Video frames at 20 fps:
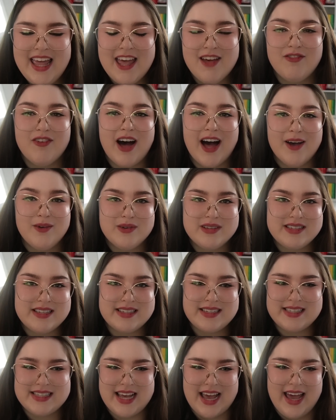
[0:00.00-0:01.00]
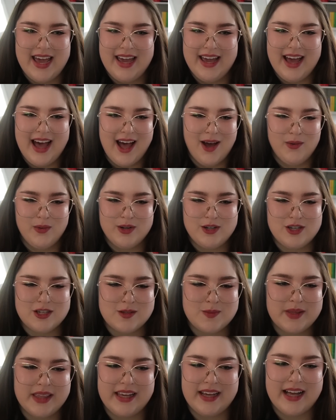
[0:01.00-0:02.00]
If I was a stay, I would
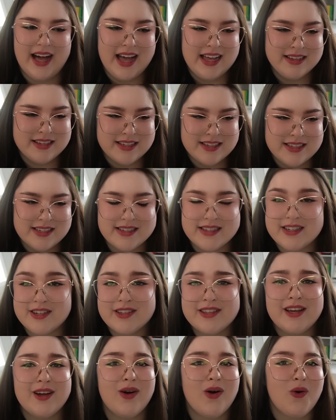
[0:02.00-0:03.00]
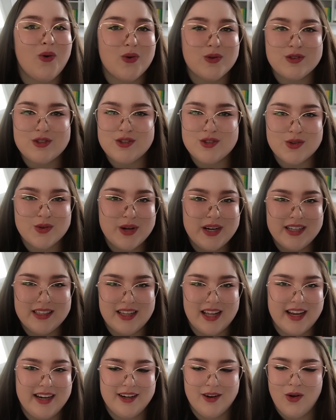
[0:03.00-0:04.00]
just be like, guys, this is literally a whole
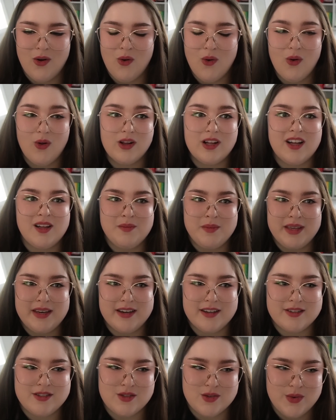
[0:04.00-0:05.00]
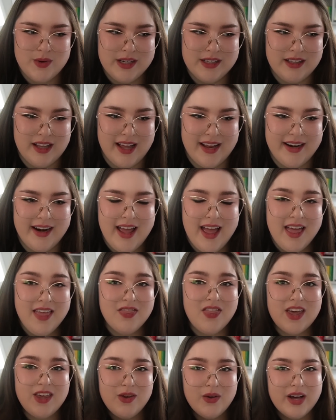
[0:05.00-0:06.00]
storyline, a whole comedic storyline
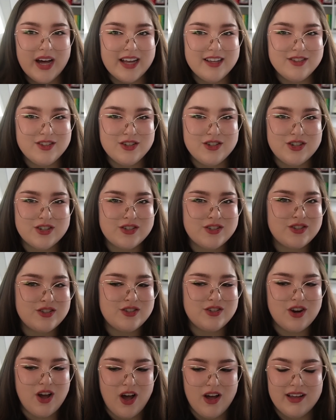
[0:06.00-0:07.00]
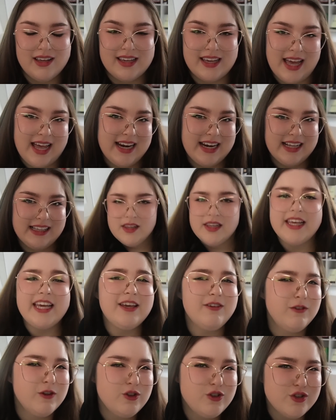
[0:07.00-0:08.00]
that you guys are just not getting. Like,
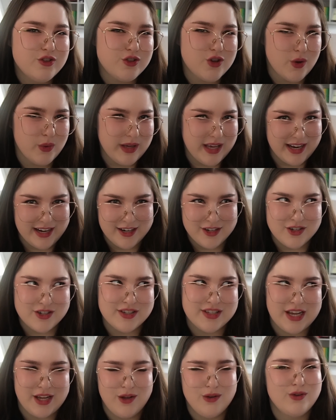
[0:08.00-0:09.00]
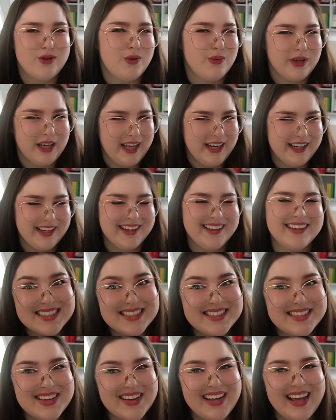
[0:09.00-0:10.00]
if you just don't get it, just say you don't get it.
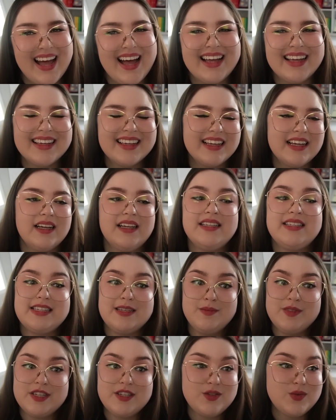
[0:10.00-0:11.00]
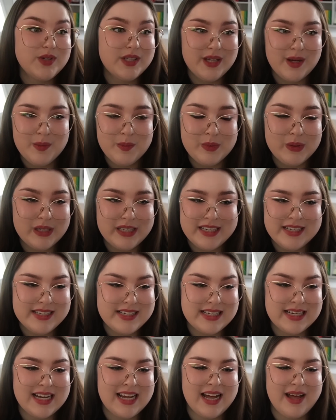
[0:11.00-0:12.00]
So yeah, it seems it's really important
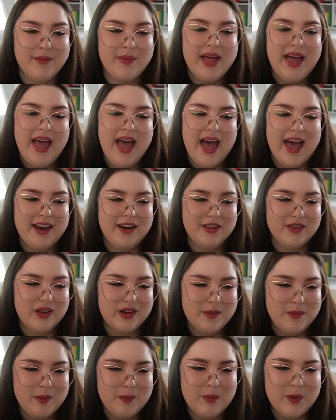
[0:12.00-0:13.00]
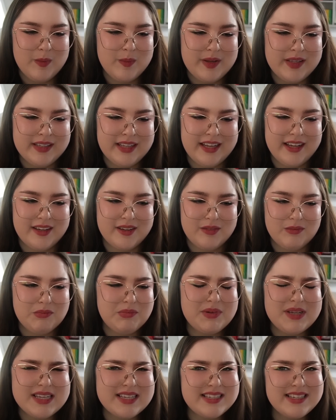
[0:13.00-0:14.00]
to him. And a lot of people are being like,
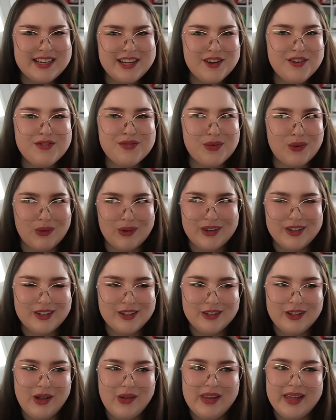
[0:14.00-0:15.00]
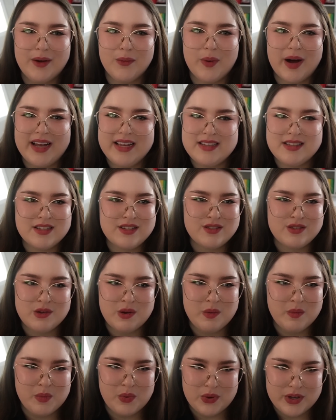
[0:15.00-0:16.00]
isn't he a foreigner though? Like, why is this so
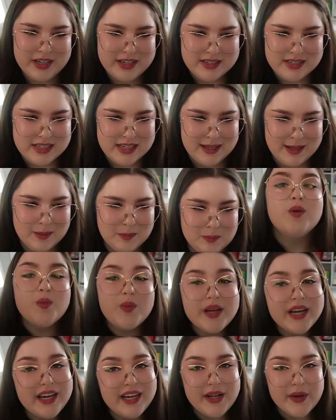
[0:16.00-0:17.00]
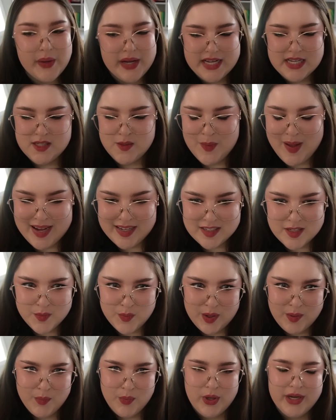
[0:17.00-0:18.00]
important to him? But anyways, back to
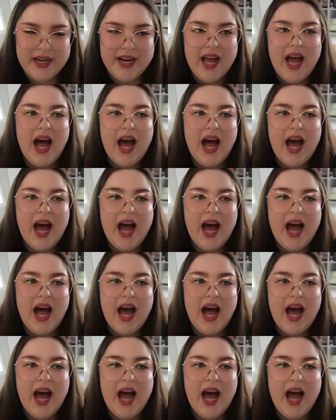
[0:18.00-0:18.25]
my point.